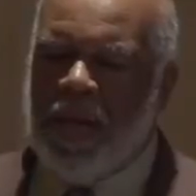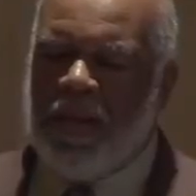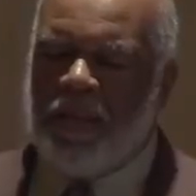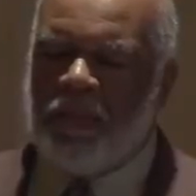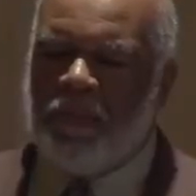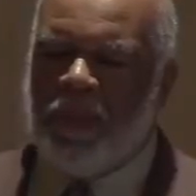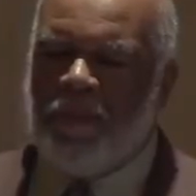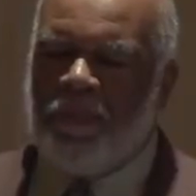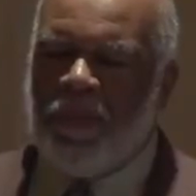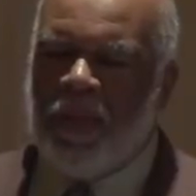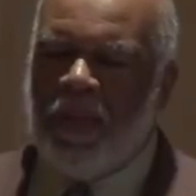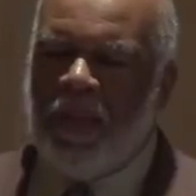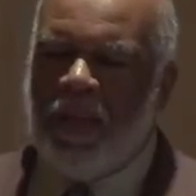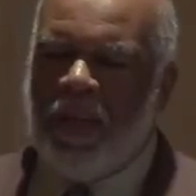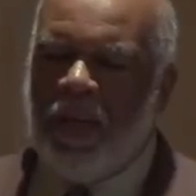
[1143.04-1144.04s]
management
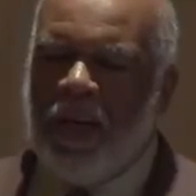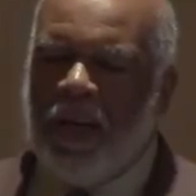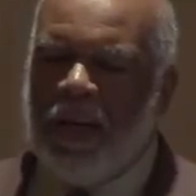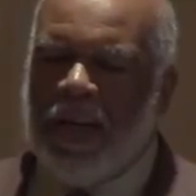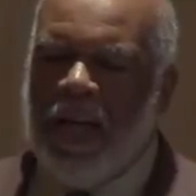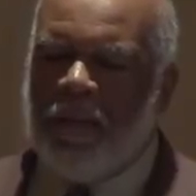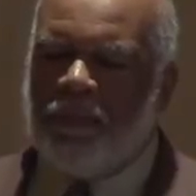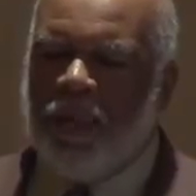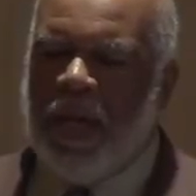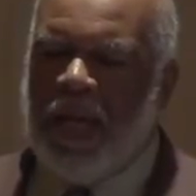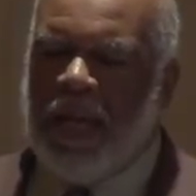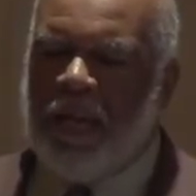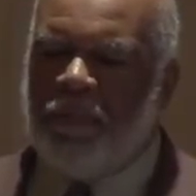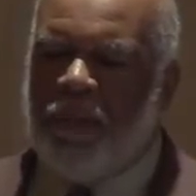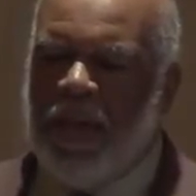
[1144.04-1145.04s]
got
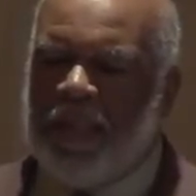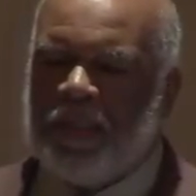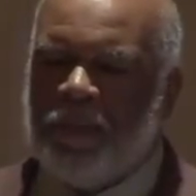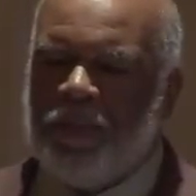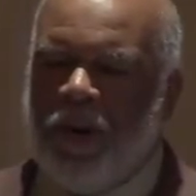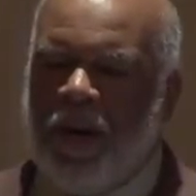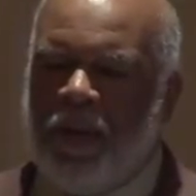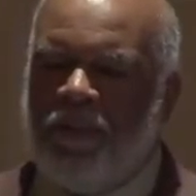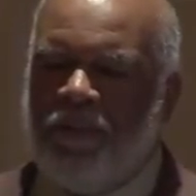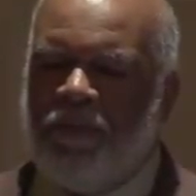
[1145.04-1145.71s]
paid based upon